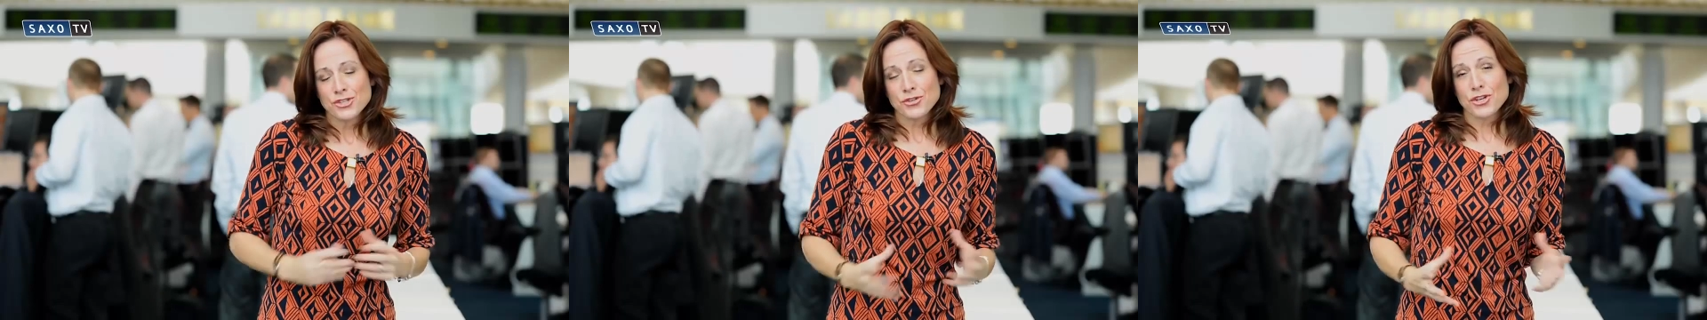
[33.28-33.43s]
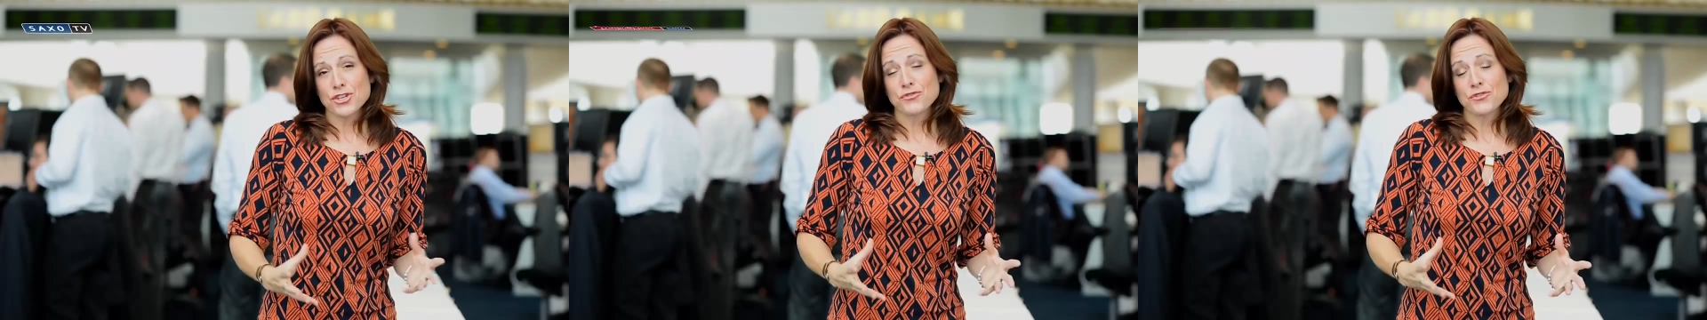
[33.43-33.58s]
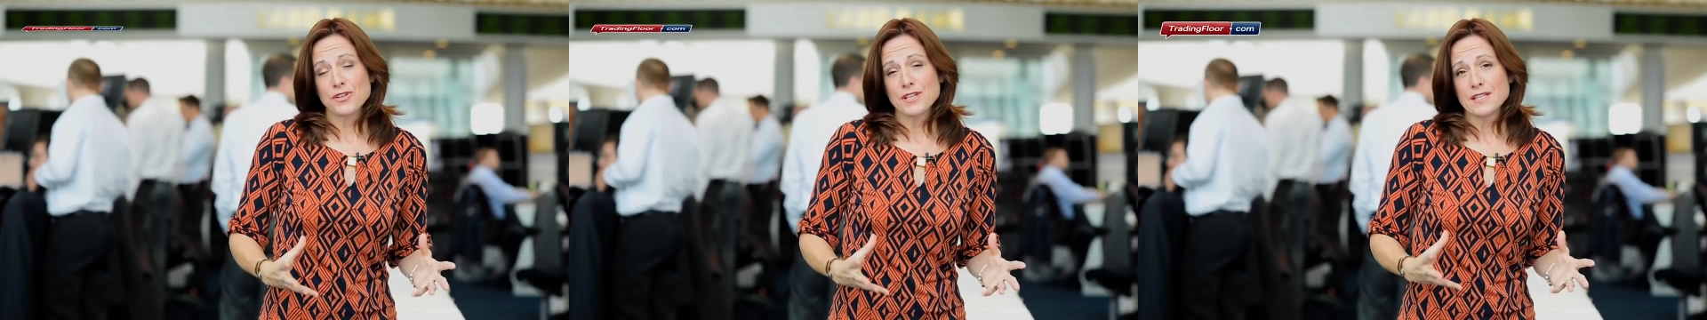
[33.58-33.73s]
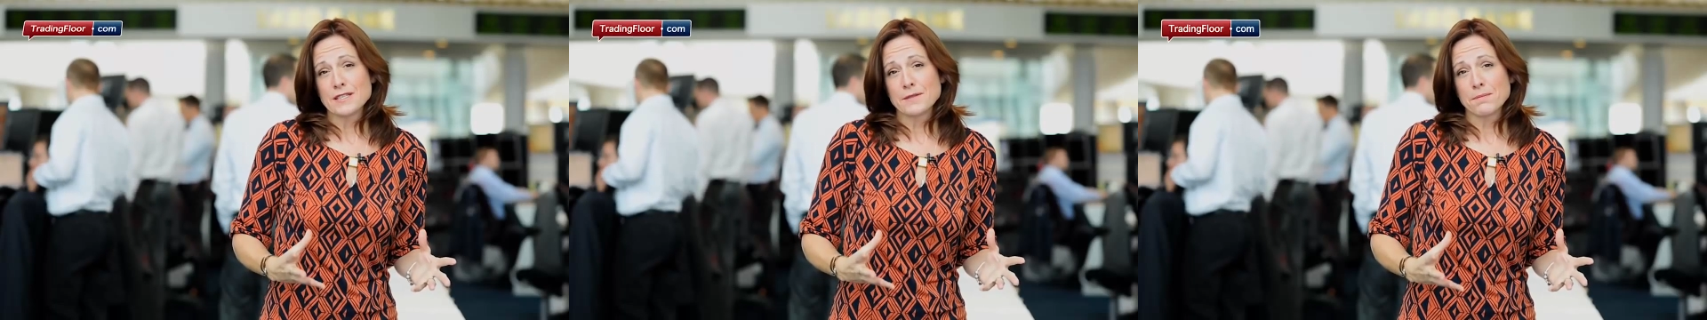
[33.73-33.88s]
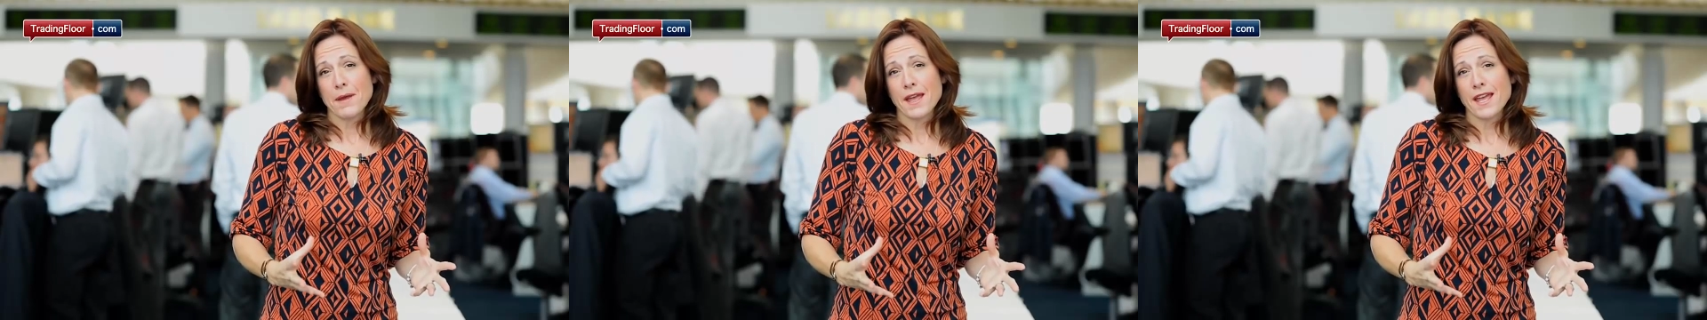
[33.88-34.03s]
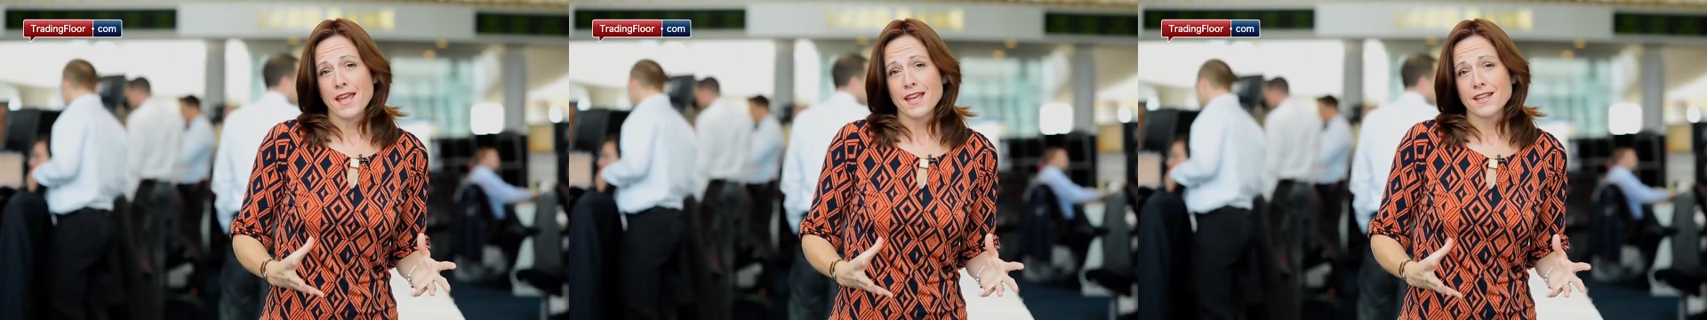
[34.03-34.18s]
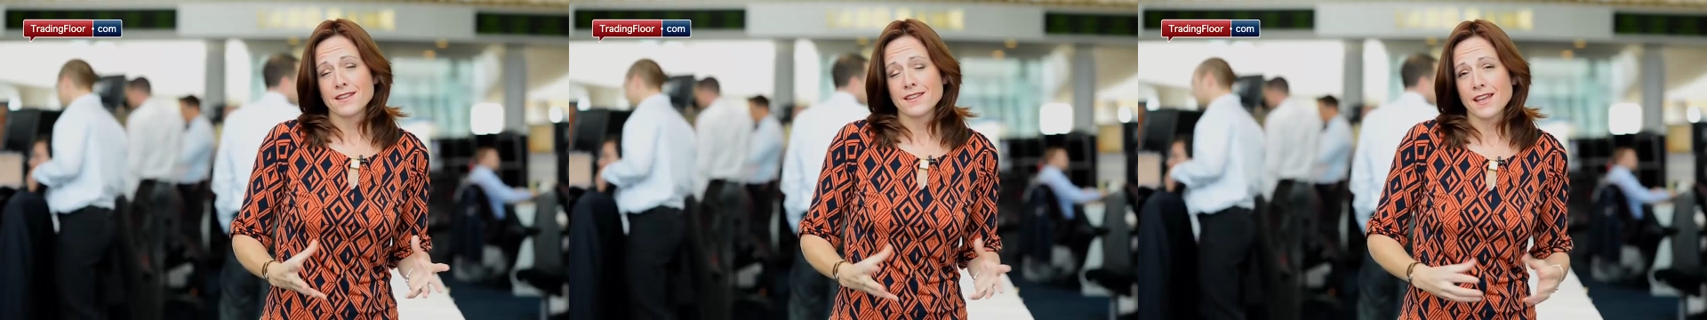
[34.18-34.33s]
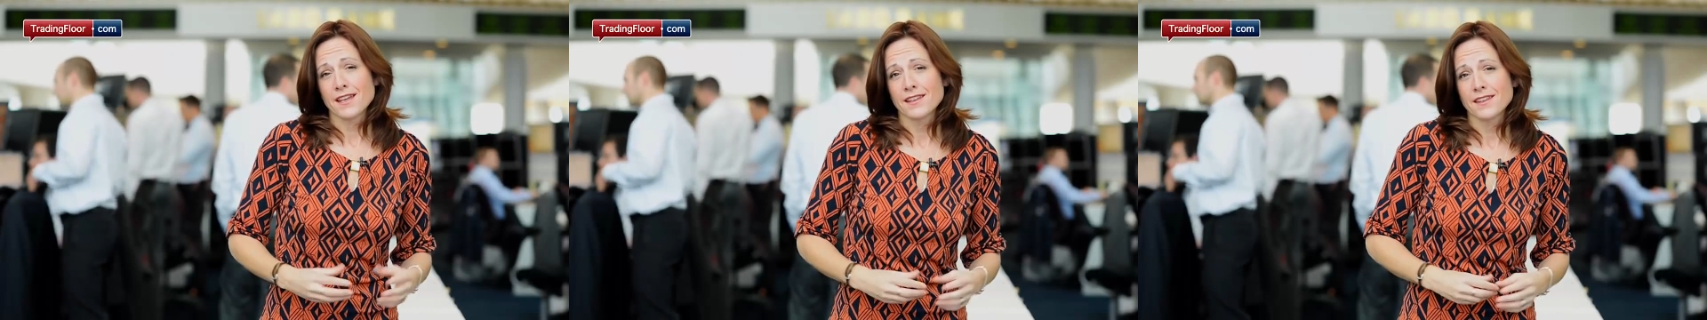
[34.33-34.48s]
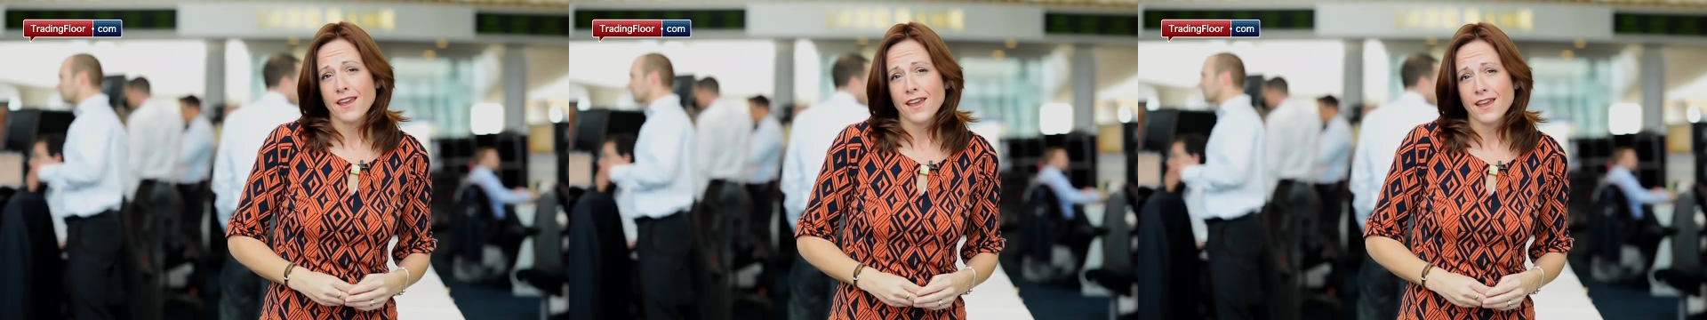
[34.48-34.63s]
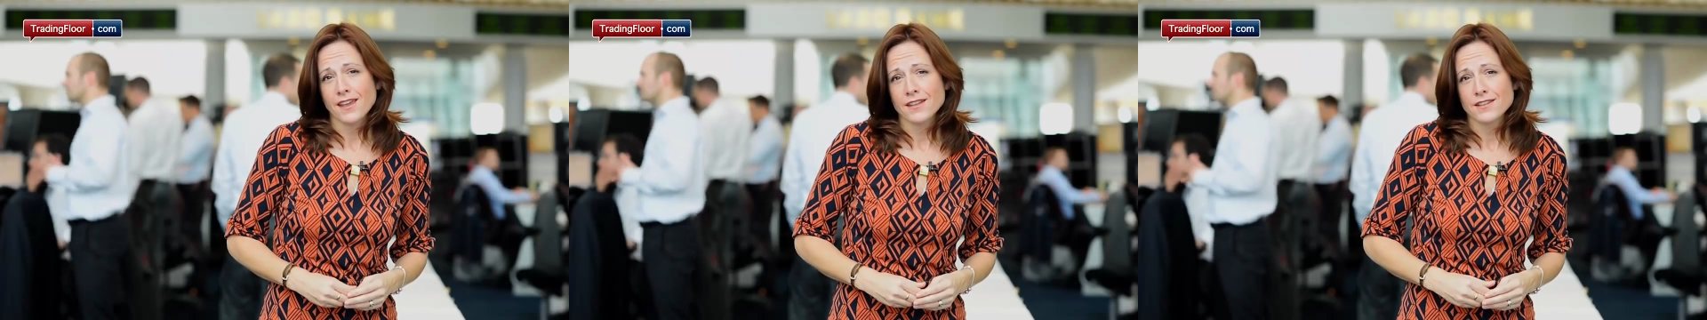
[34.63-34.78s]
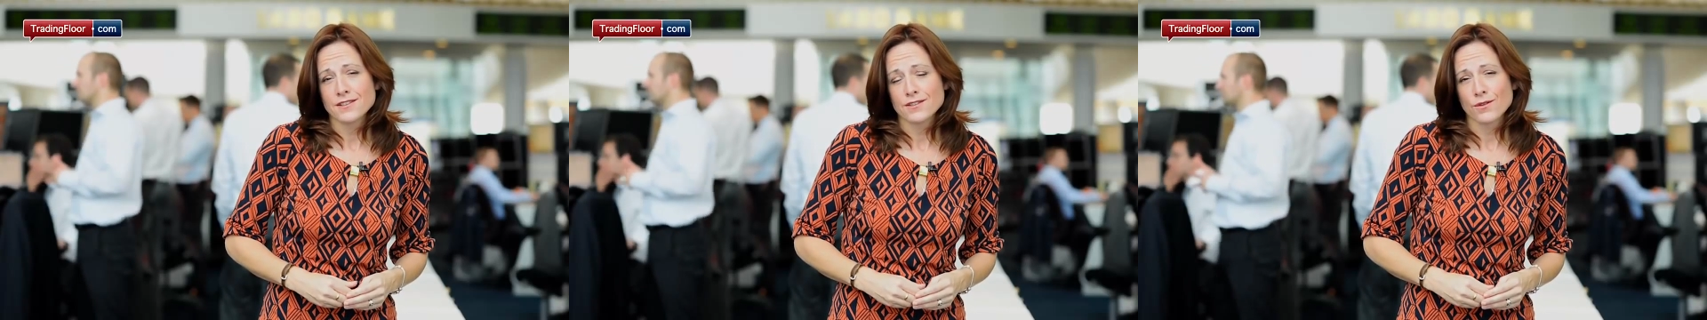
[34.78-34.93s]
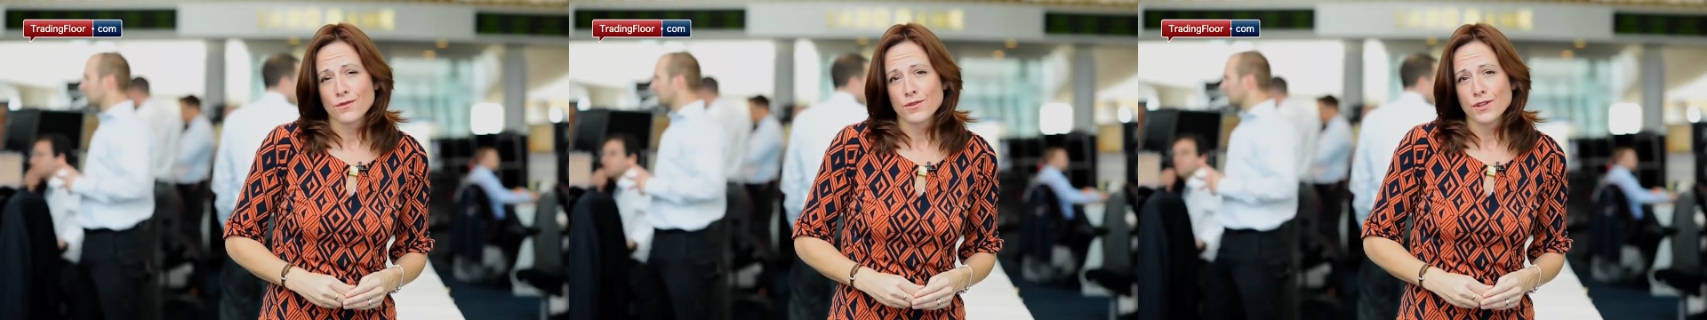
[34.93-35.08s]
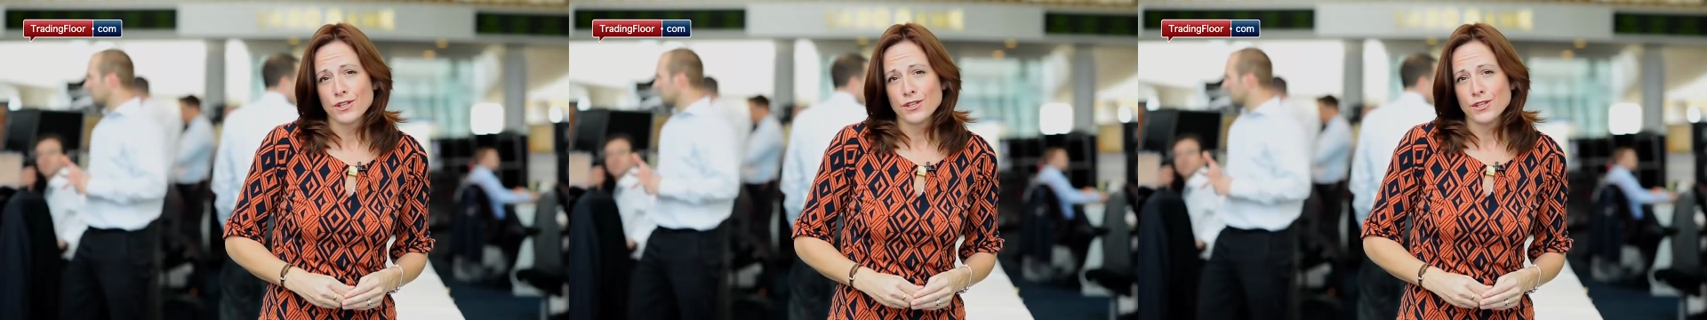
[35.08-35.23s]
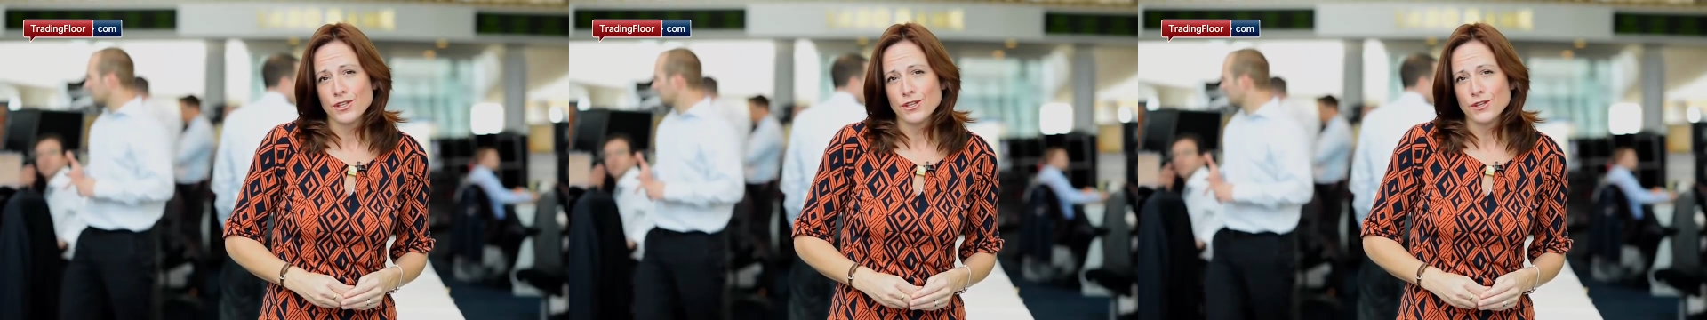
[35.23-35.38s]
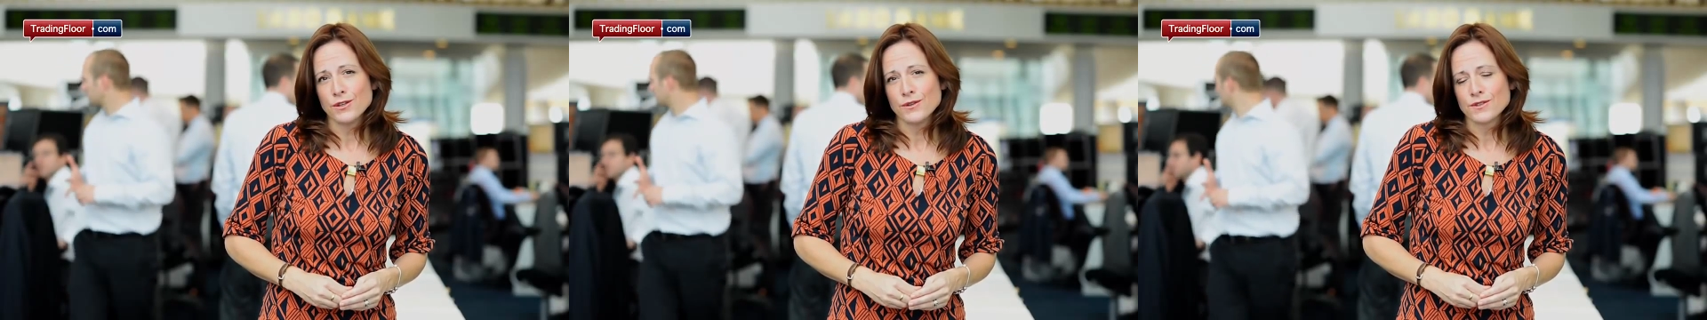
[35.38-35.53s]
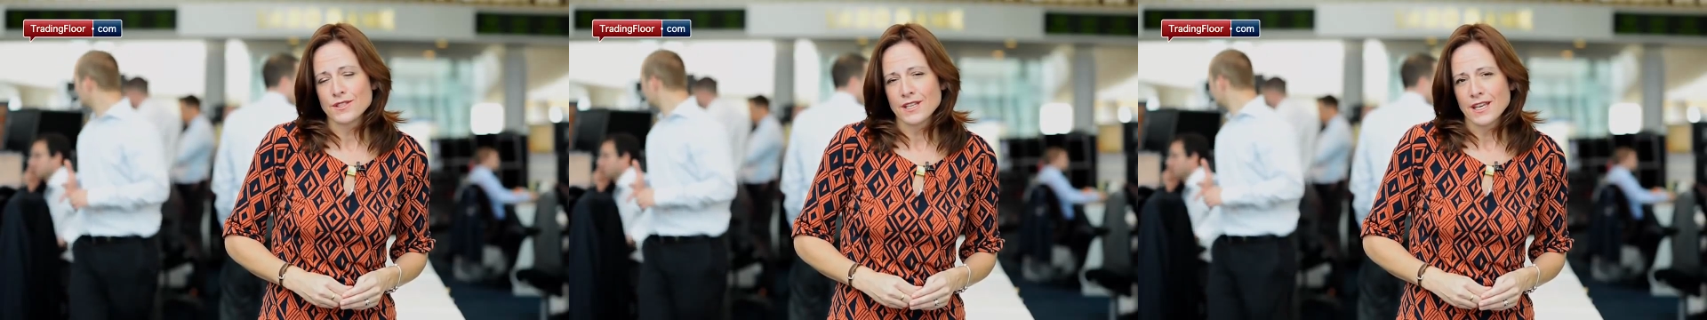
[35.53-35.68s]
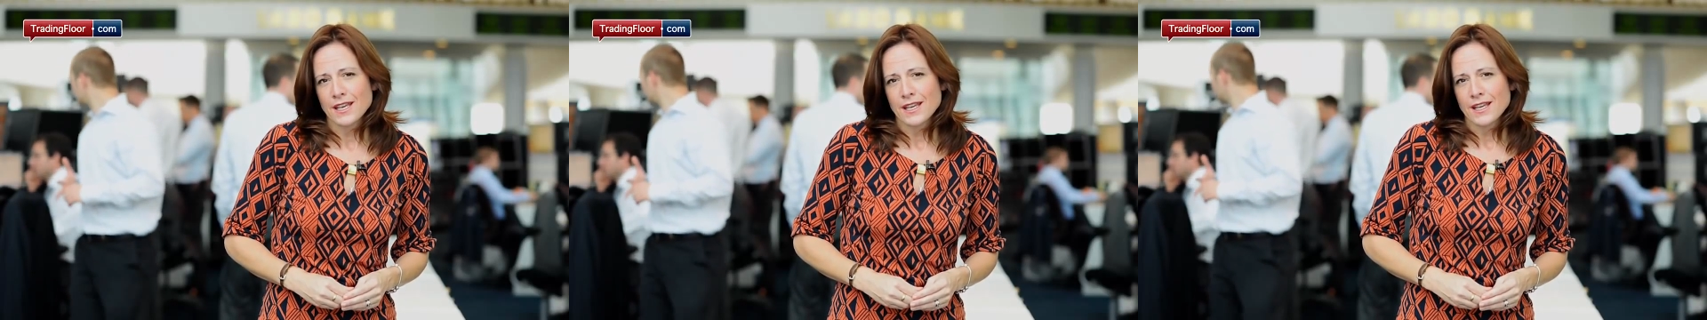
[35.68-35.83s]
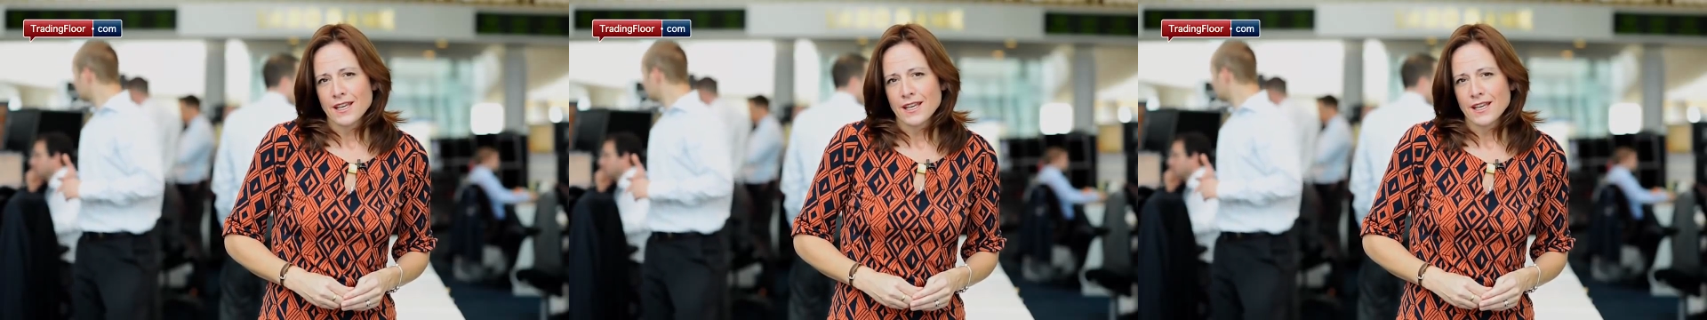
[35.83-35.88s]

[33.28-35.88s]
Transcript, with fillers: Treasuries pared their gains on the news,